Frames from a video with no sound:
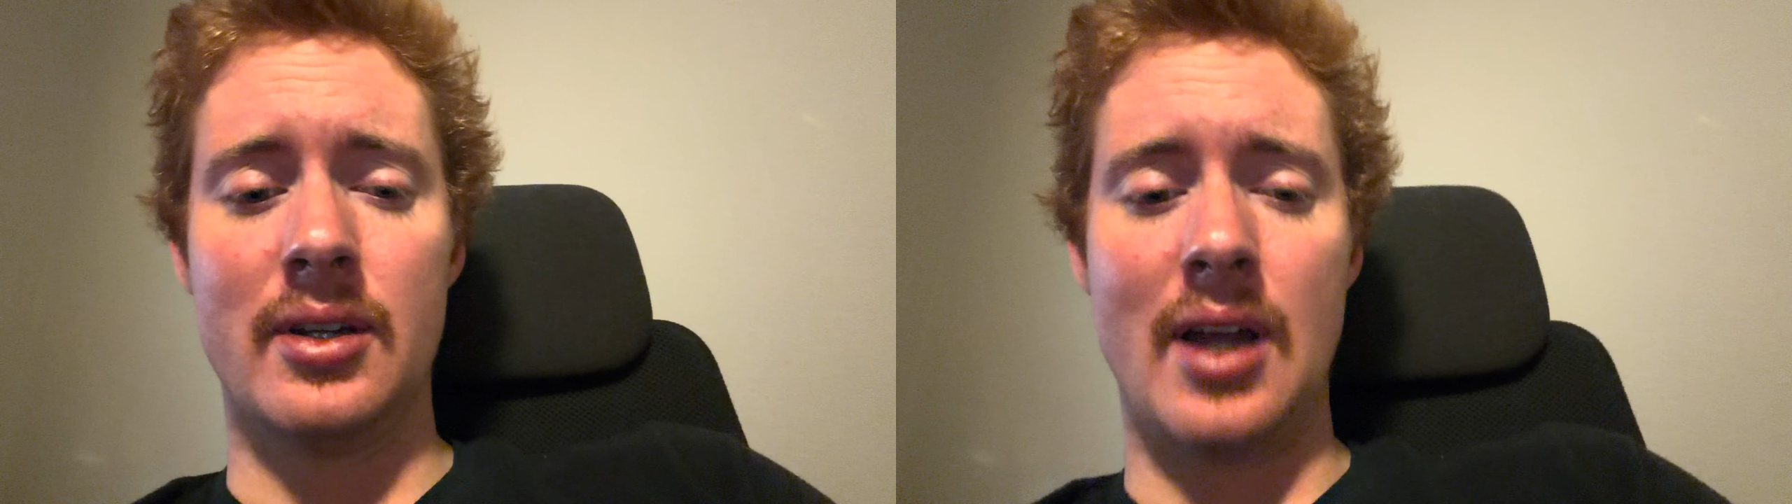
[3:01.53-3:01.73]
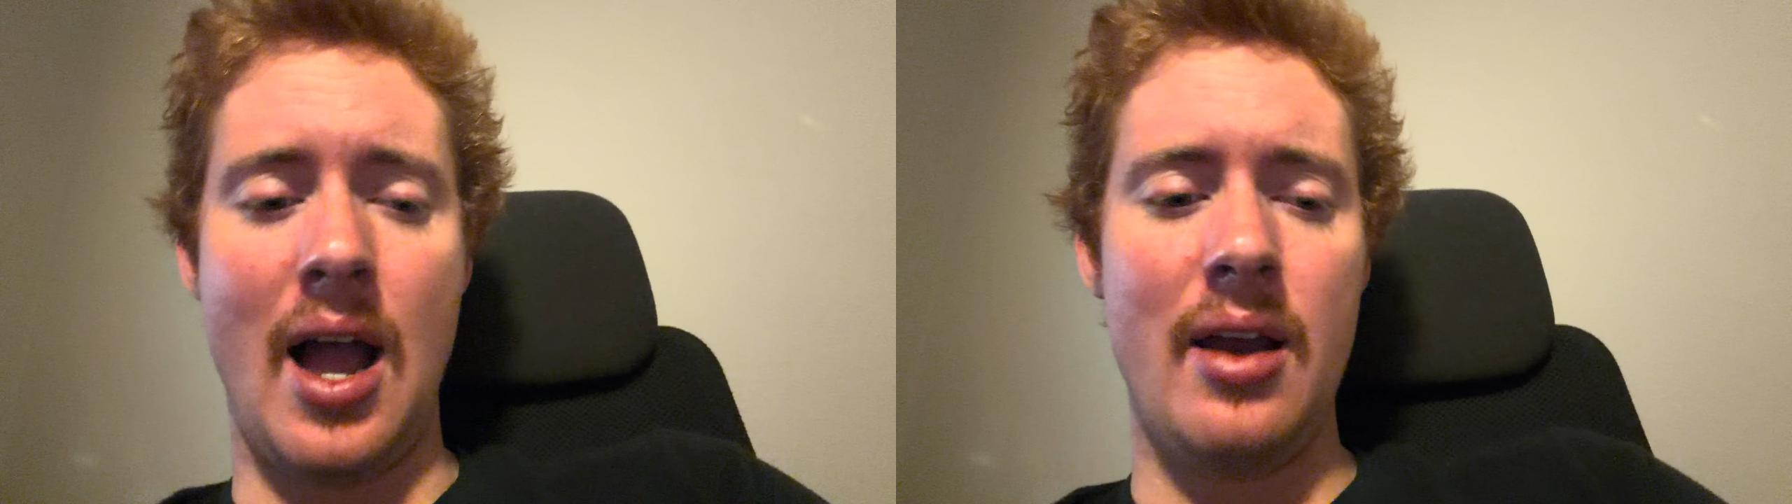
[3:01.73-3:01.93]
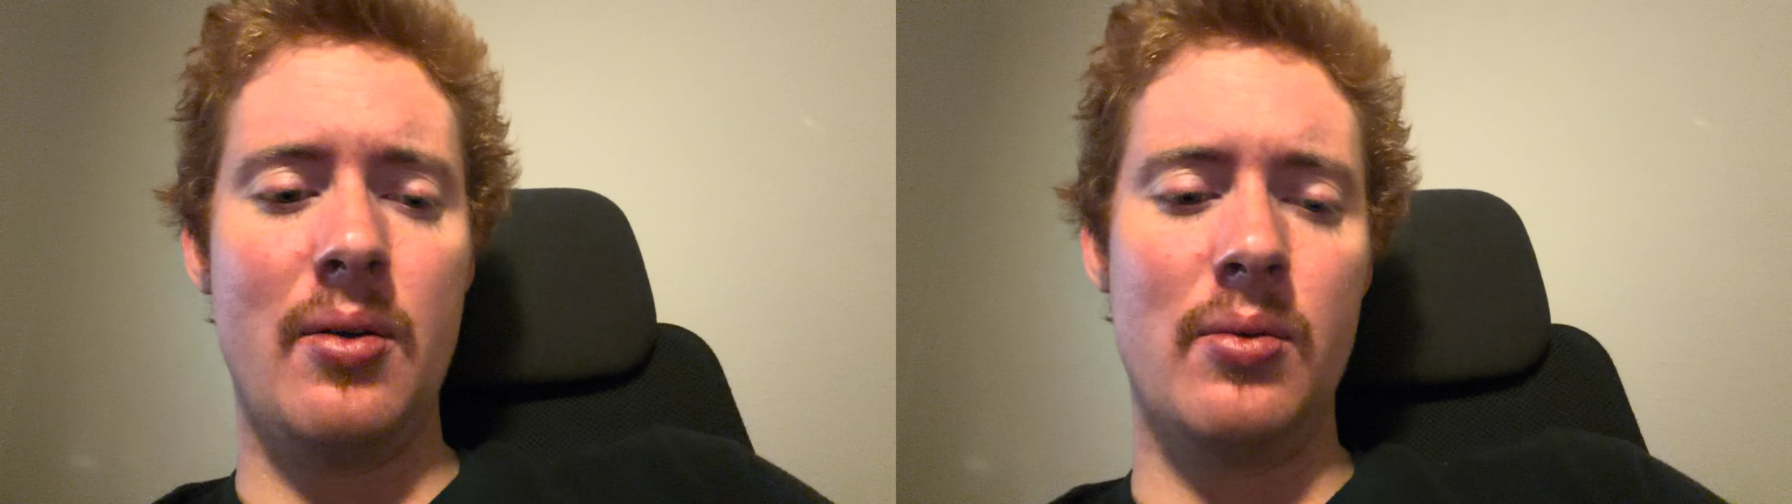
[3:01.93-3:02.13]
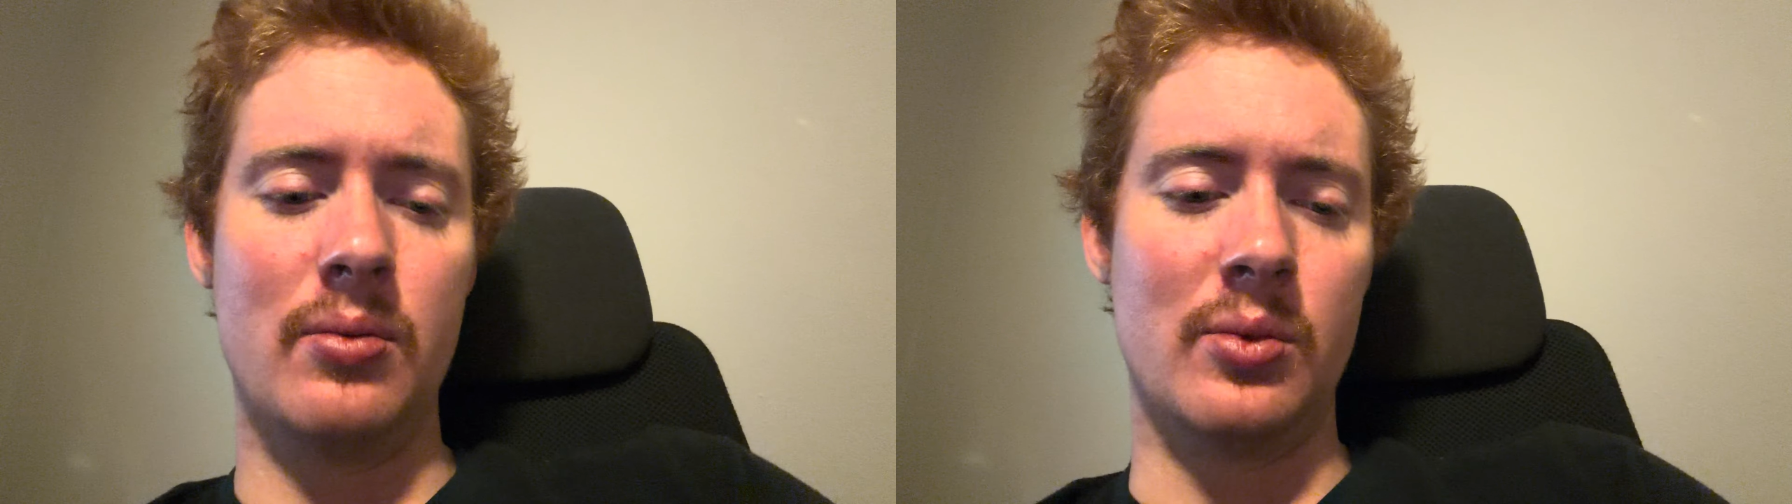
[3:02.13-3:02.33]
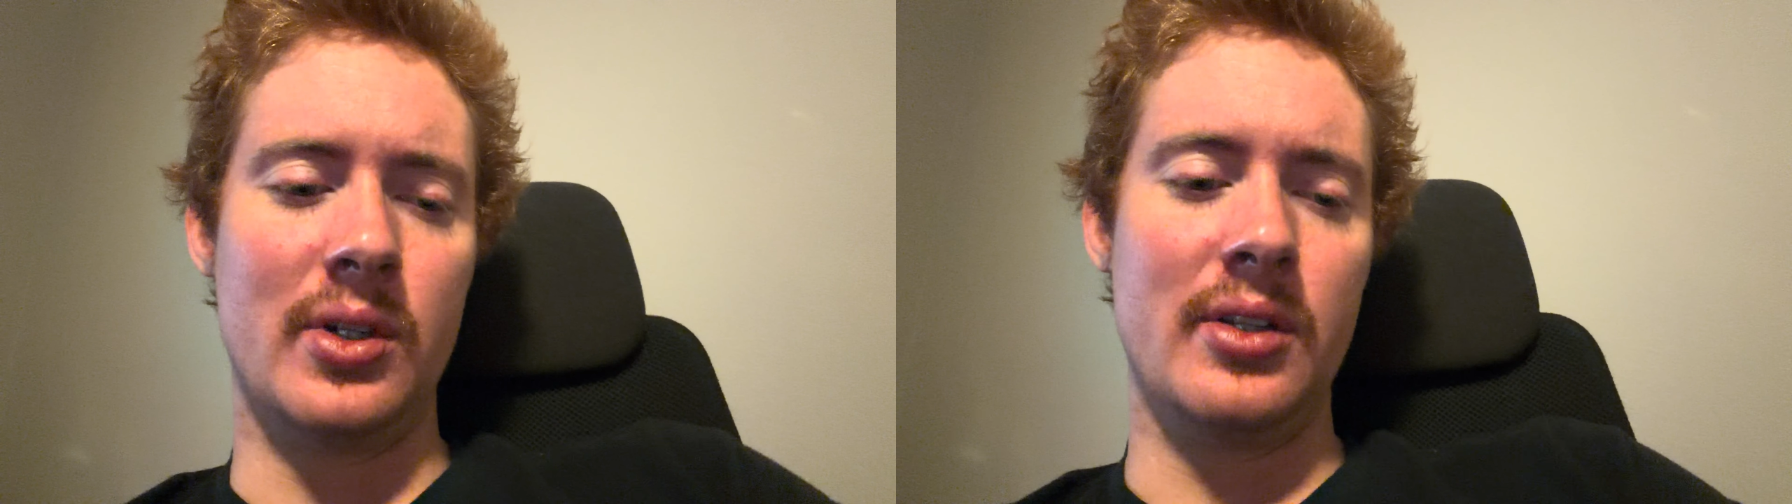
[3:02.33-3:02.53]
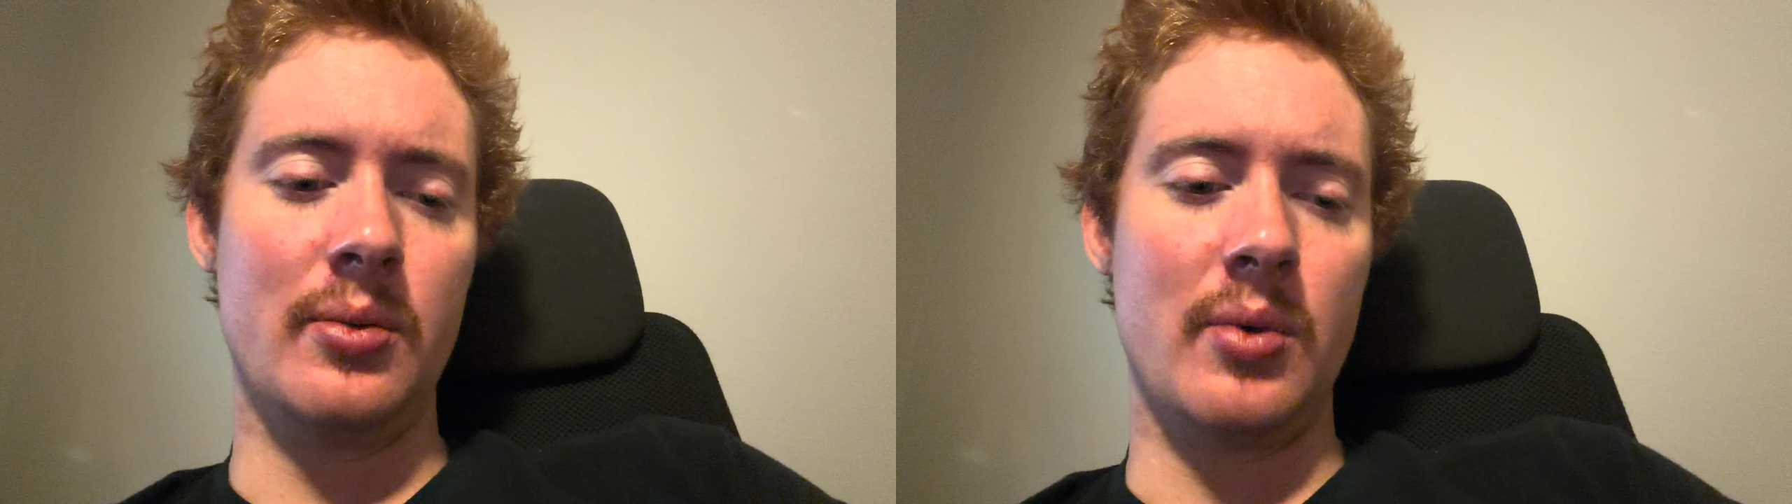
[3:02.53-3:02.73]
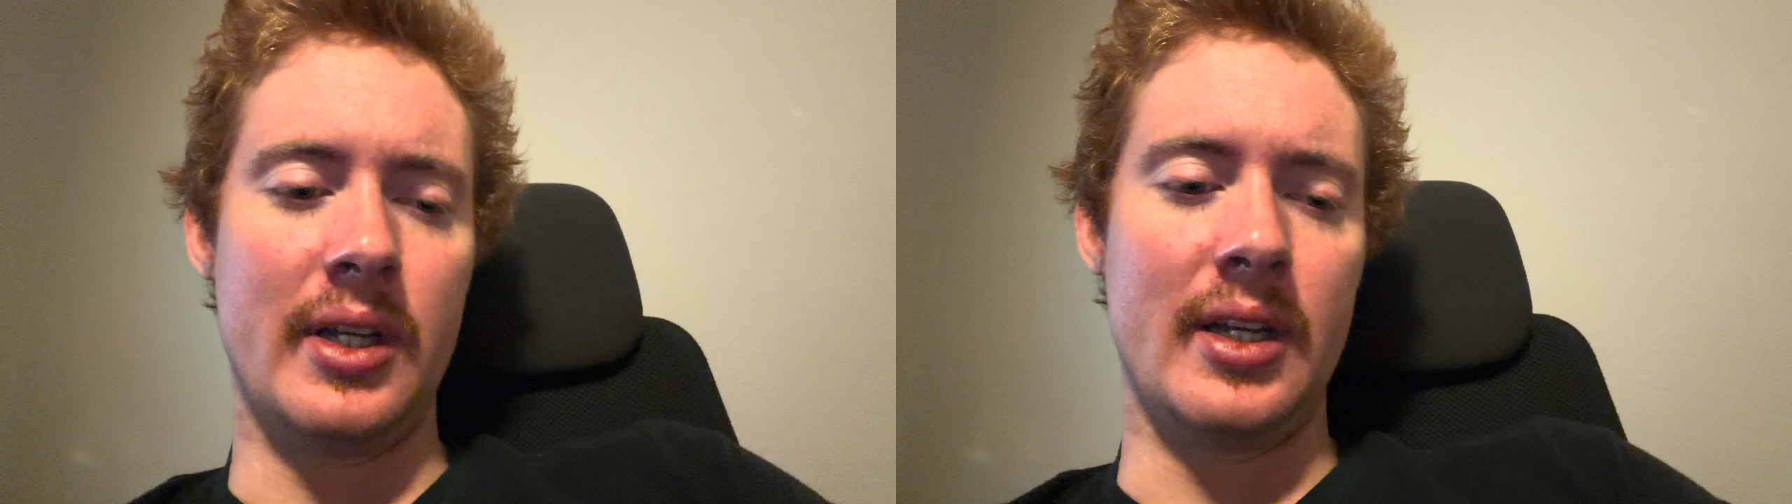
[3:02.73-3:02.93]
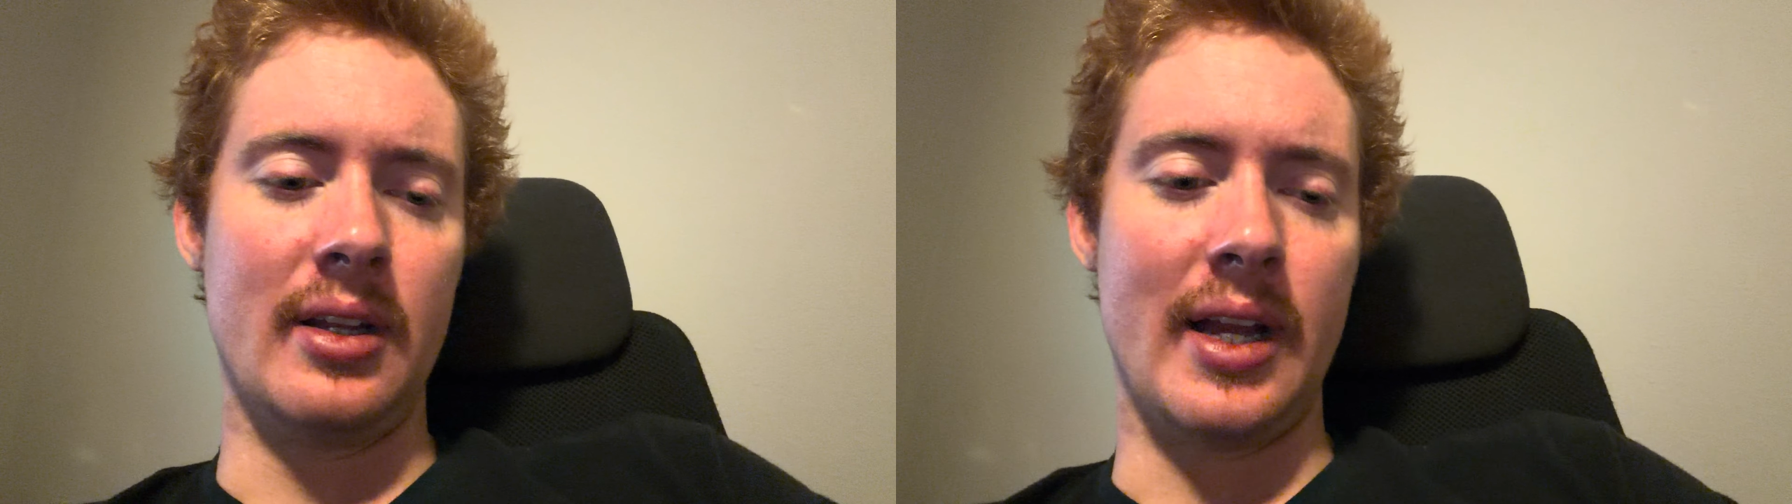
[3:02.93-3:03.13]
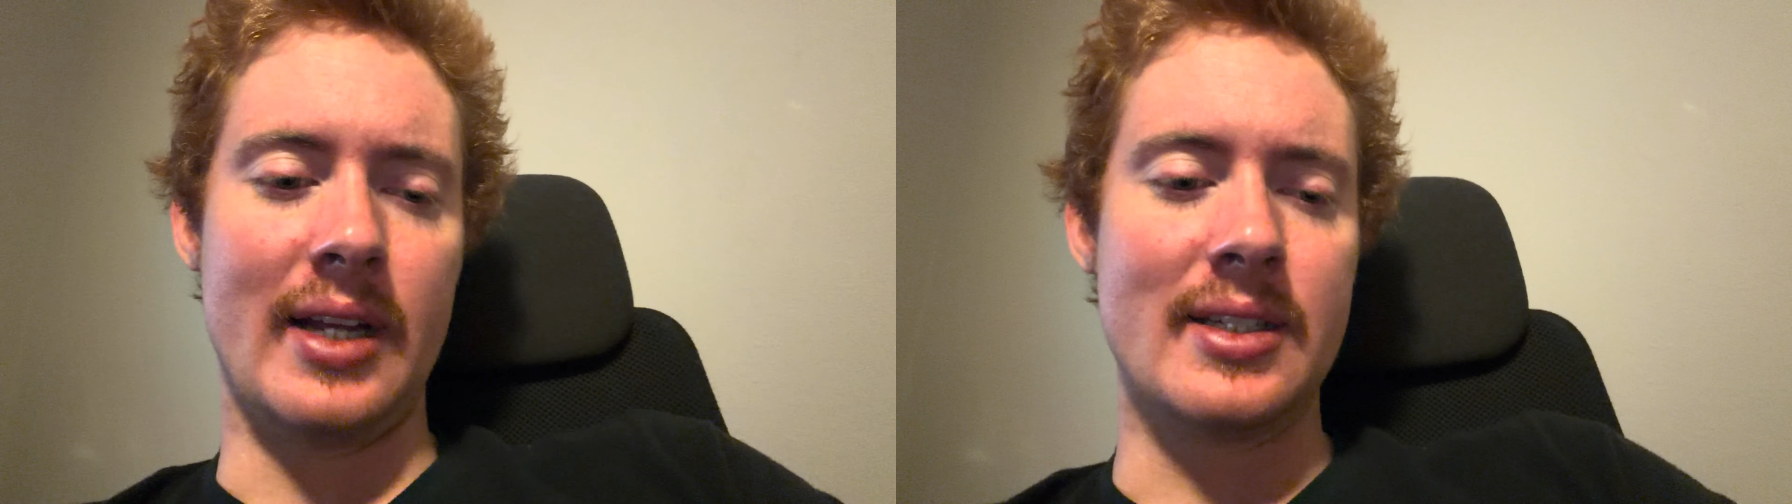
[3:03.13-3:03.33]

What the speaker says: I don't really want to get like,